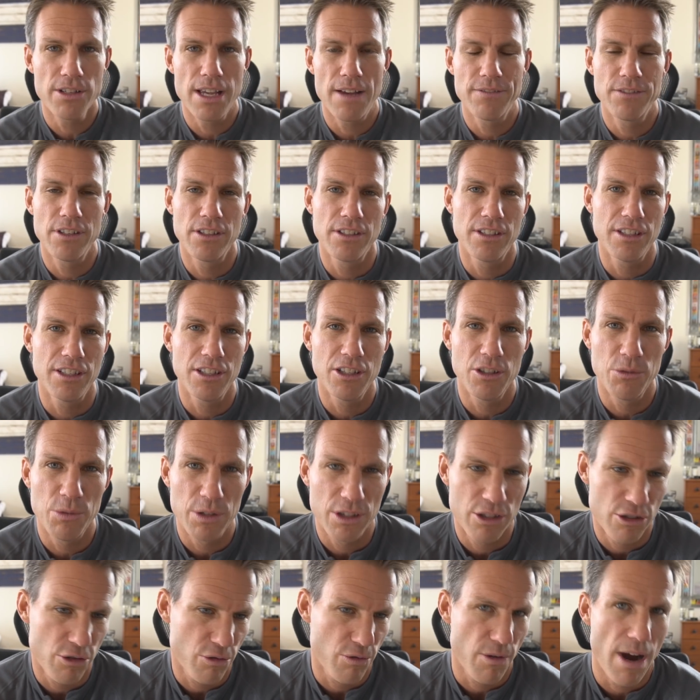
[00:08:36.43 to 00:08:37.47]
have to deal
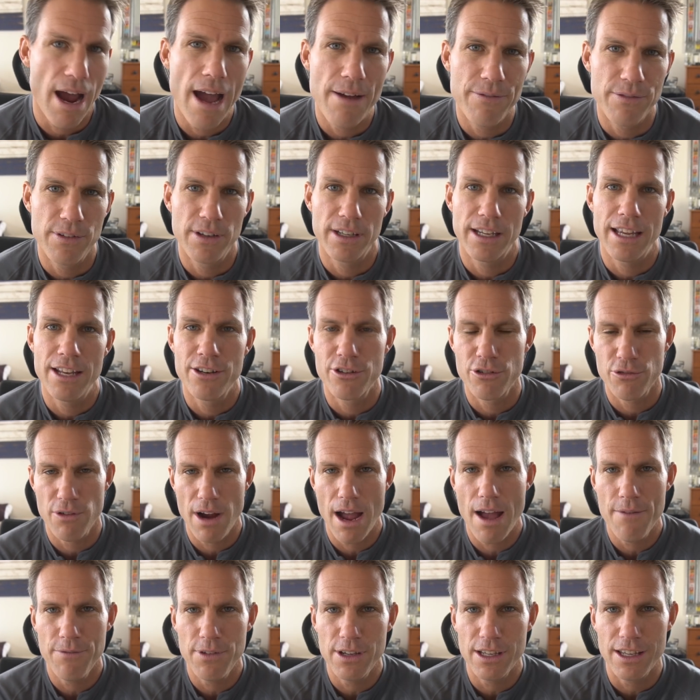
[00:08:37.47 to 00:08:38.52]
with traffic, and
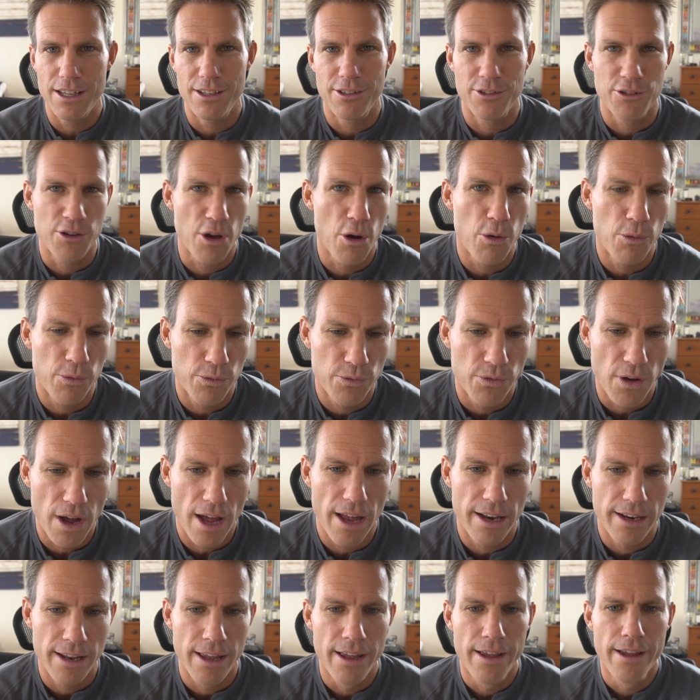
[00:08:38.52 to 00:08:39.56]
traffic is no
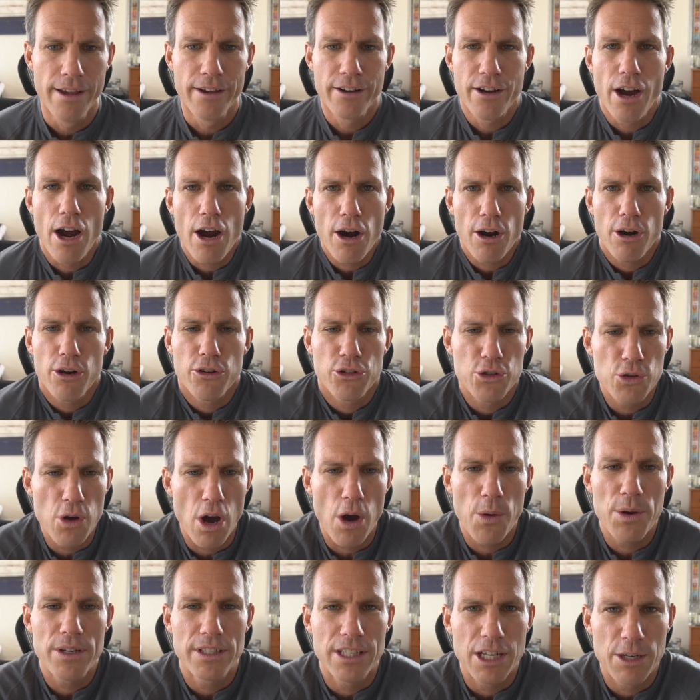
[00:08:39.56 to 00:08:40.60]
fun. Cars, you
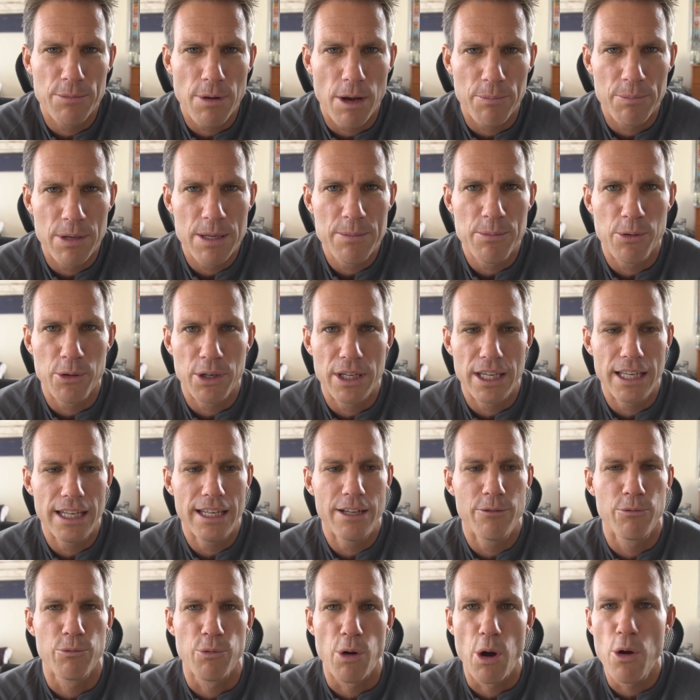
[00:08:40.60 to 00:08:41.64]
always hear about people
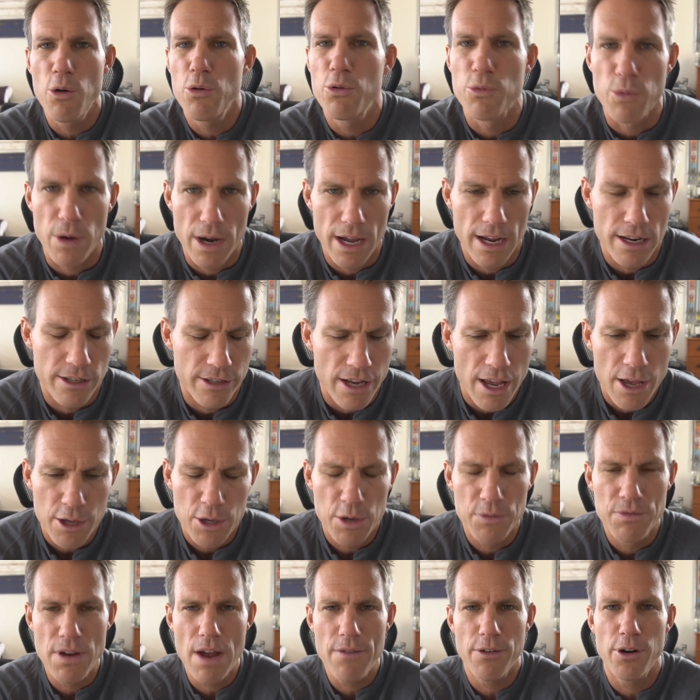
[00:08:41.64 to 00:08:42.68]
getting road rage.
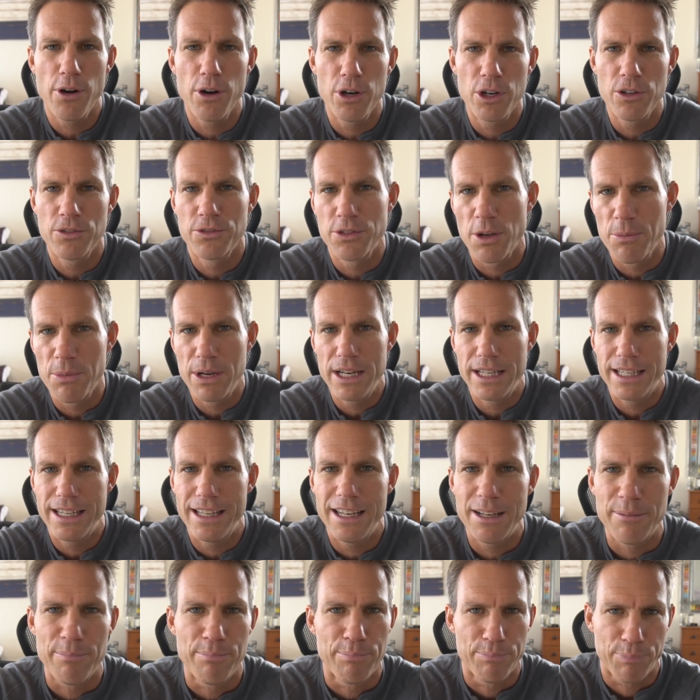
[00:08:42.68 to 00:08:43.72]
You've never heard of somebody
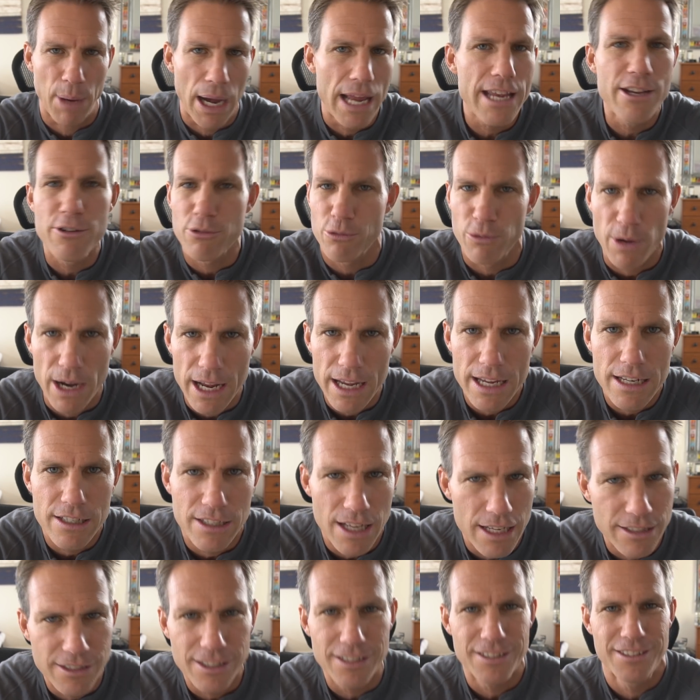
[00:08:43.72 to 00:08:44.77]
getting bike rage.
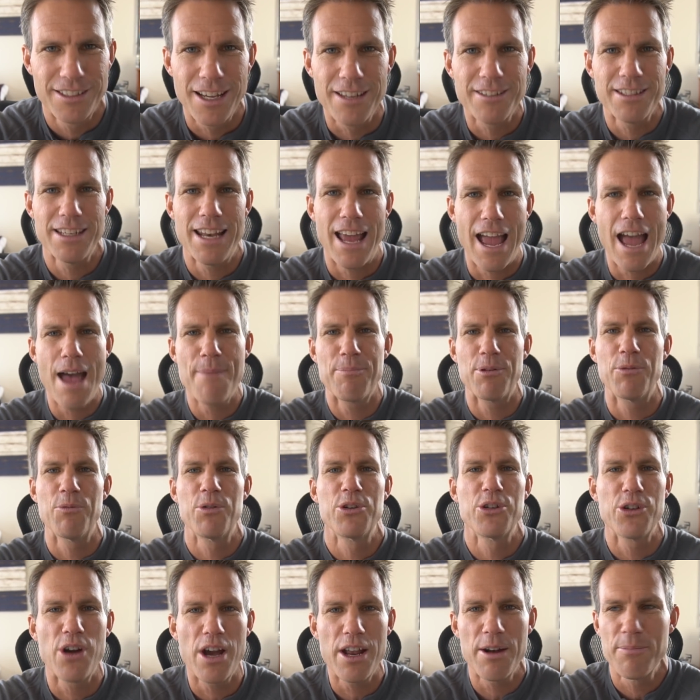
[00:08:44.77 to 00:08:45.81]
That just doesn't happen. When
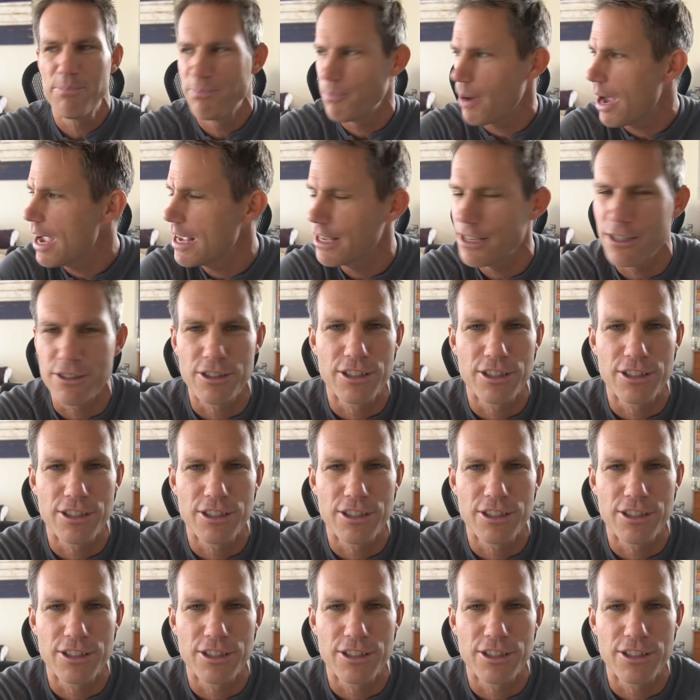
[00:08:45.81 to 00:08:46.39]
you're on a bike, you're